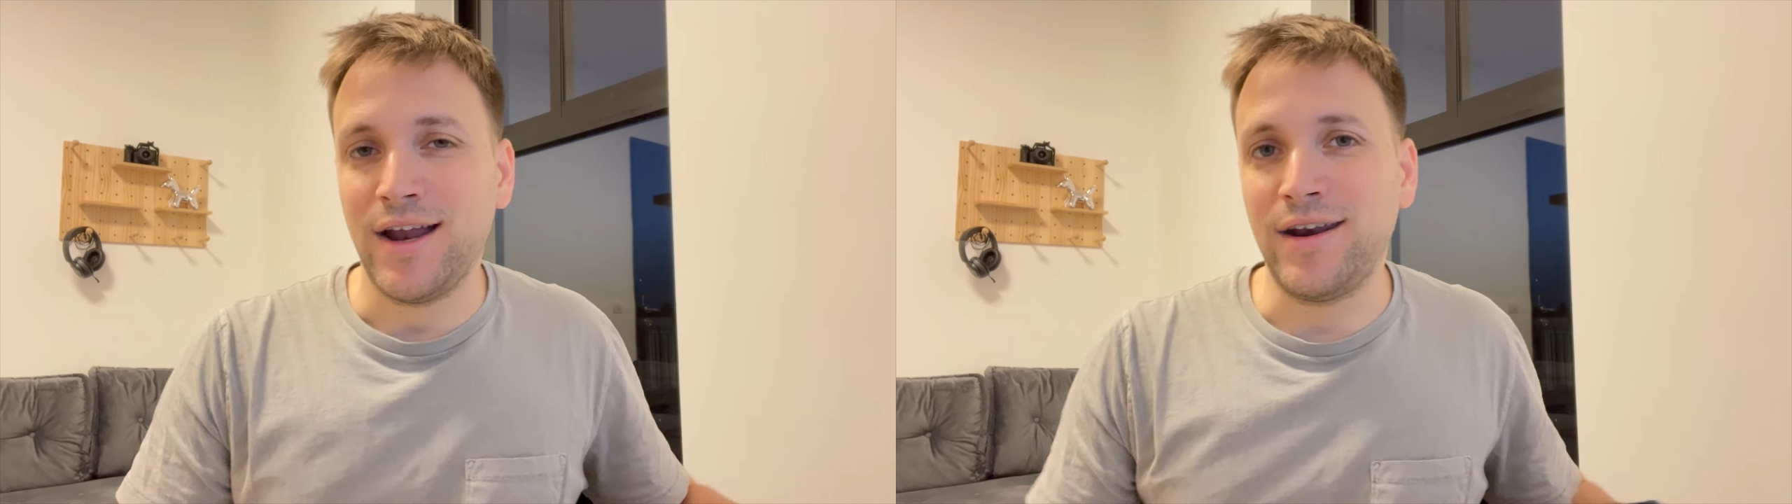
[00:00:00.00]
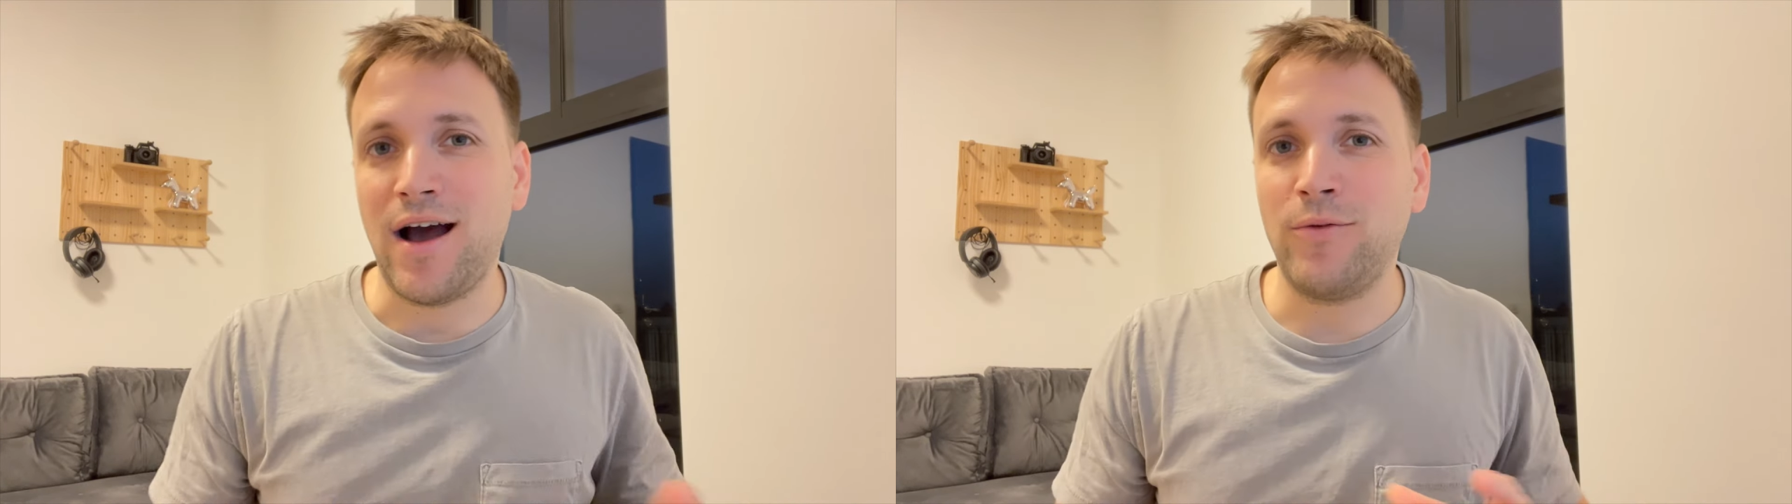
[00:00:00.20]

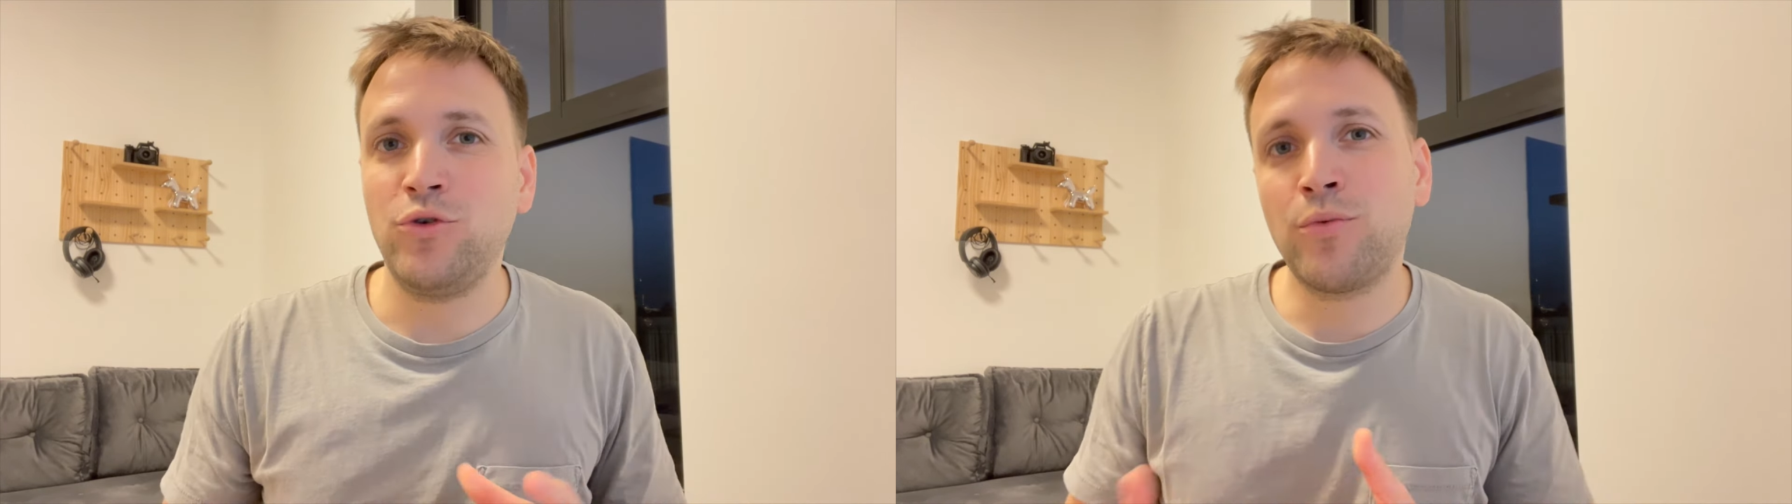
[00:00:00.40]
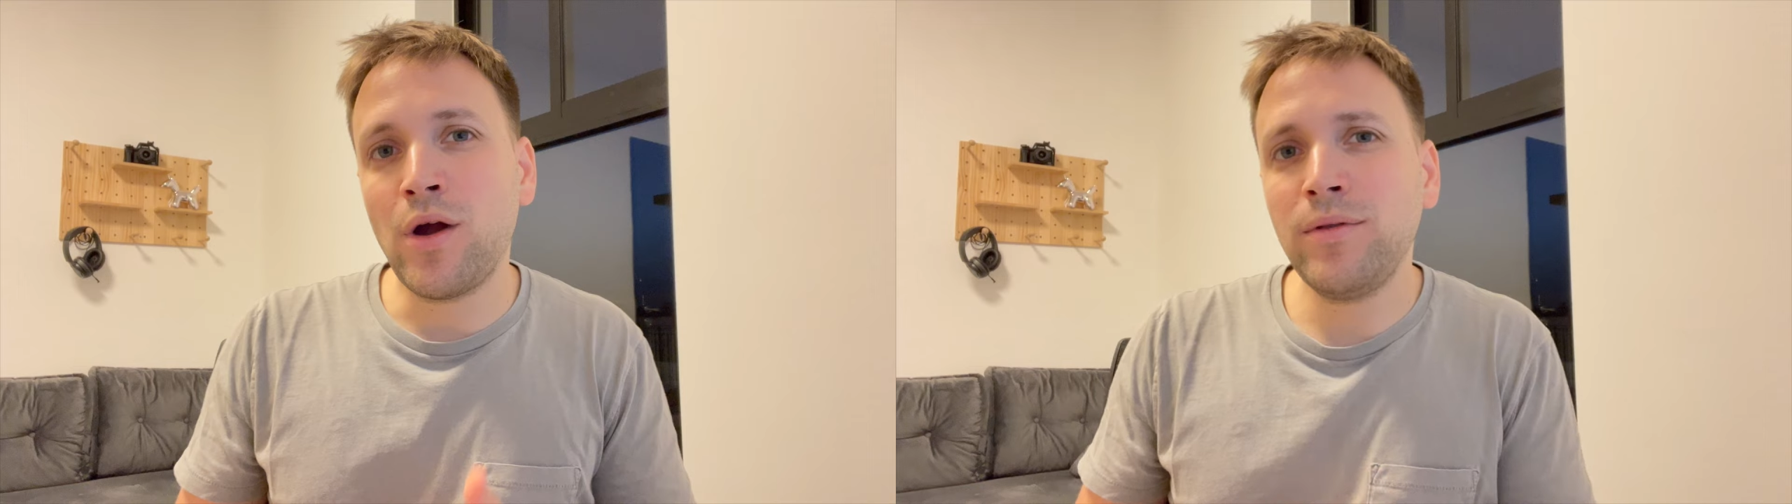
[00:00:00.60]
Now,
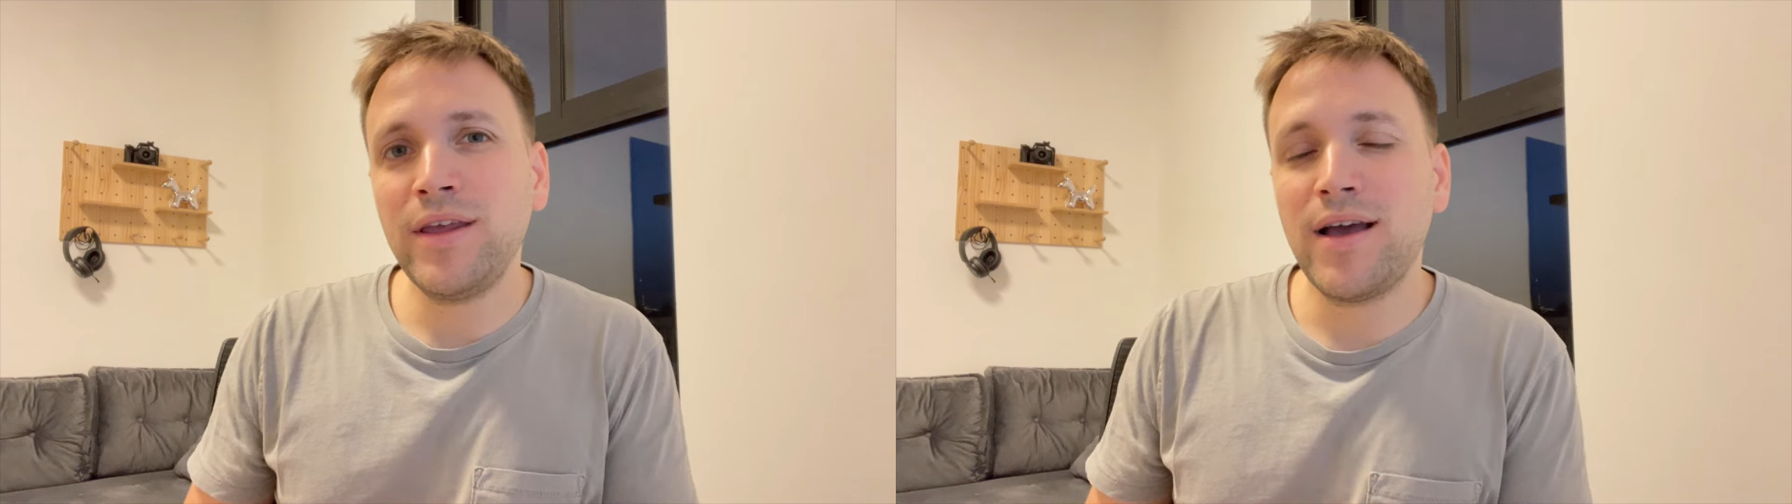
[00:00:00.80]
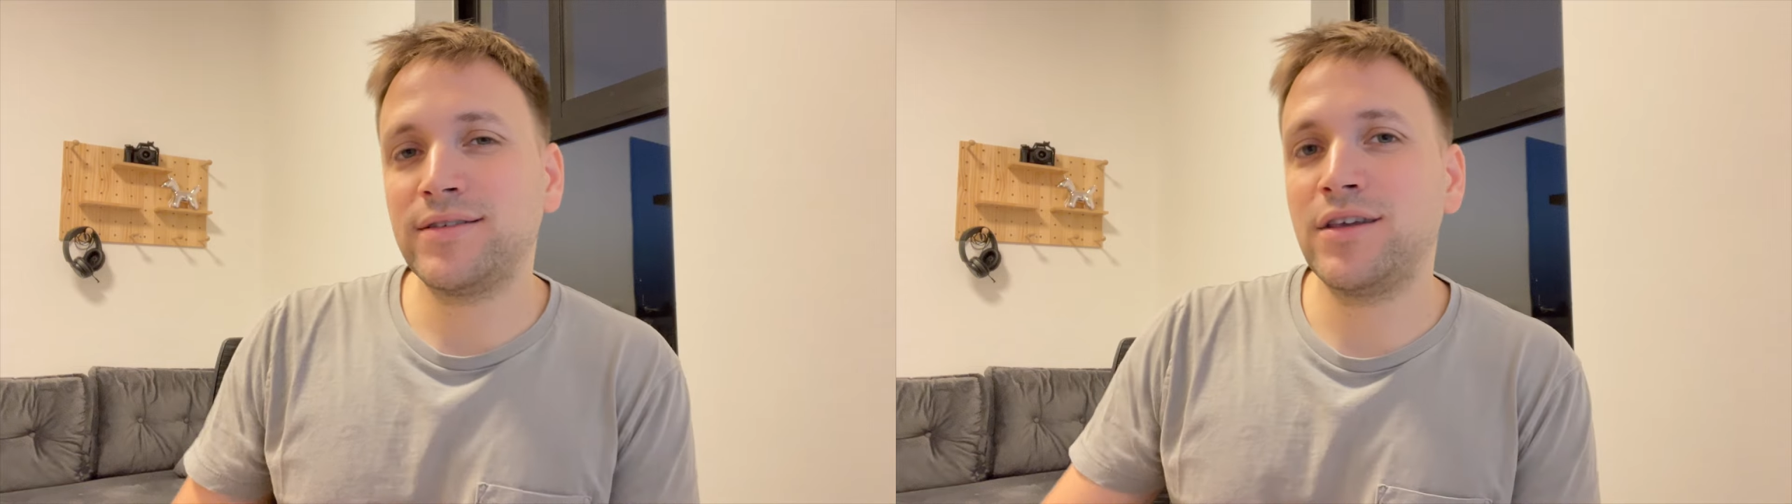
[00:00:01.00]
you're
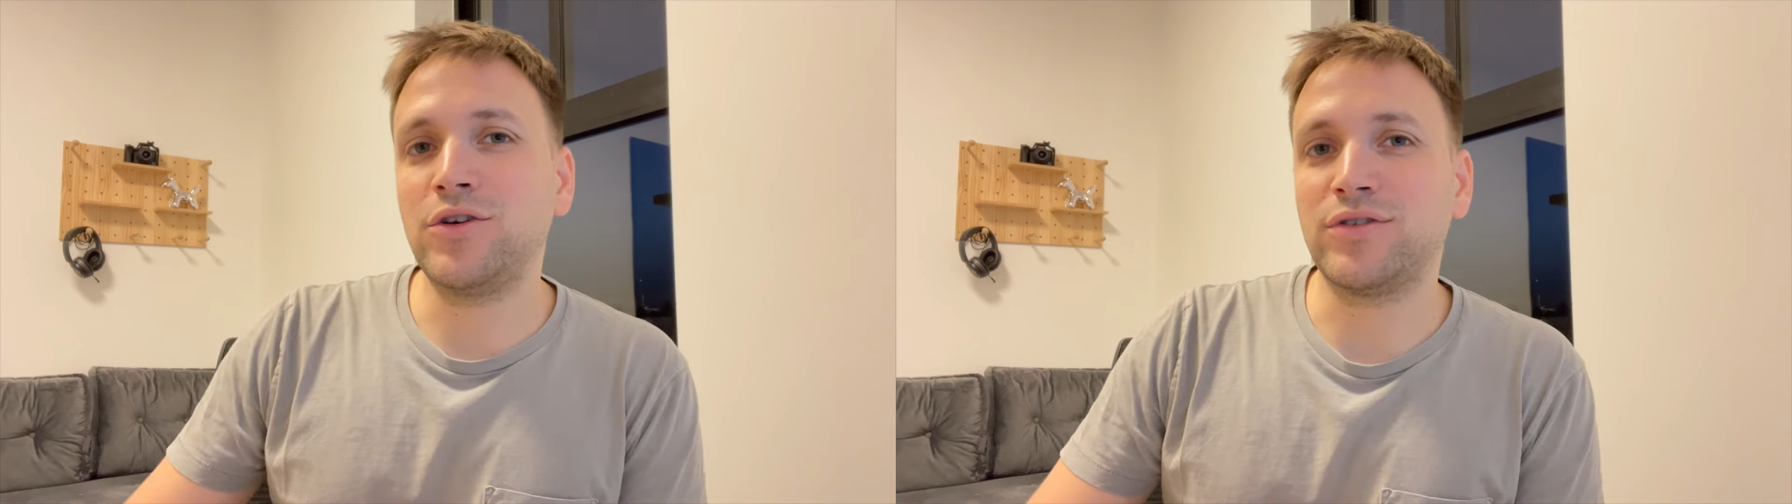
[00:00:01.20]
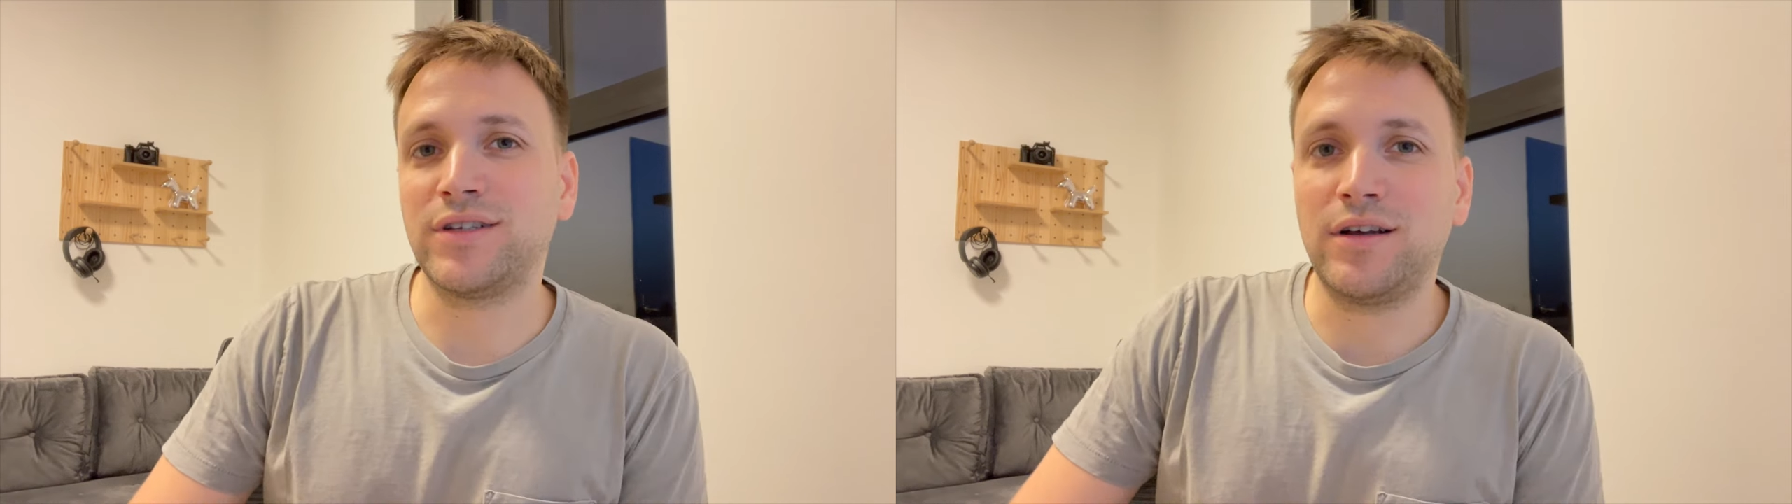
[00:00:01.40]
probably asking
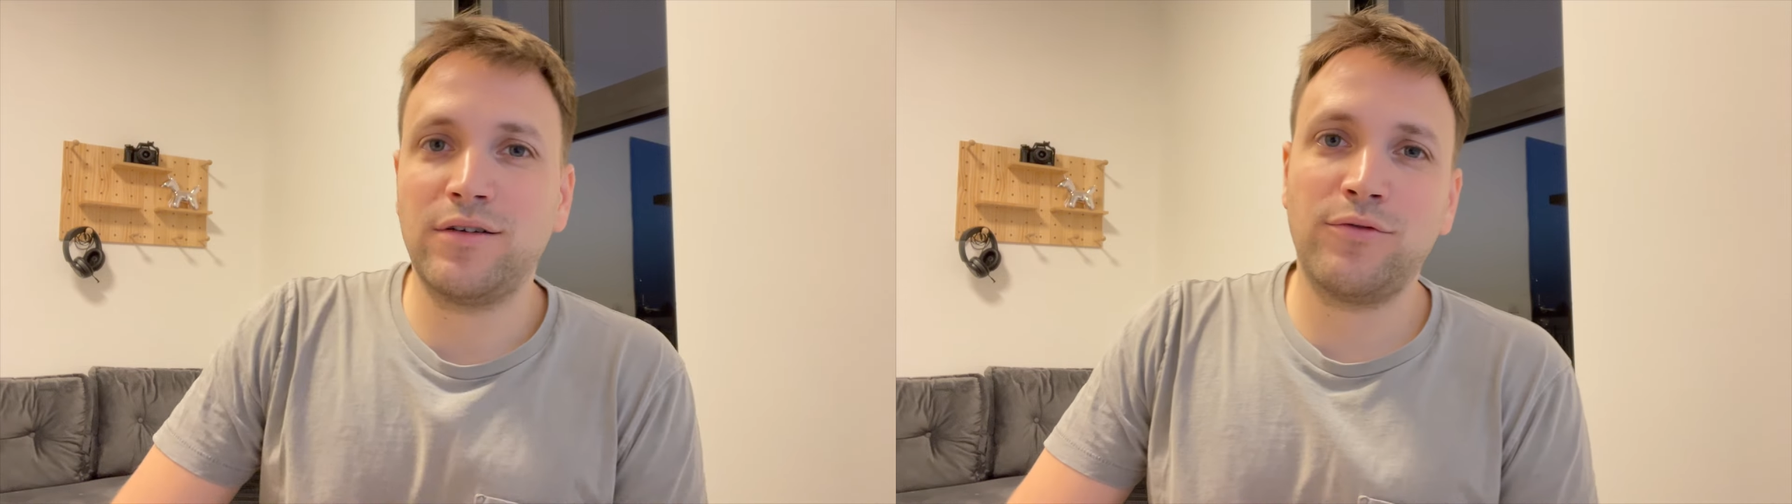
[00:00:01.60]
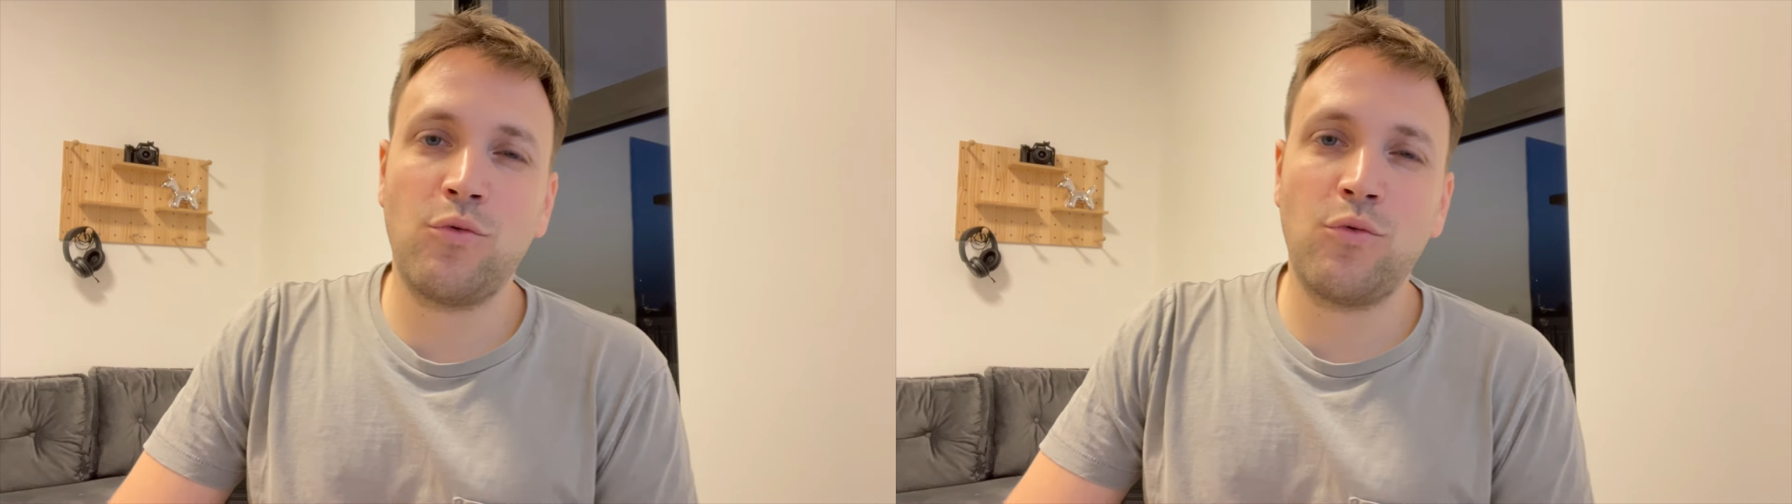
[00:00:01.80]
yourself,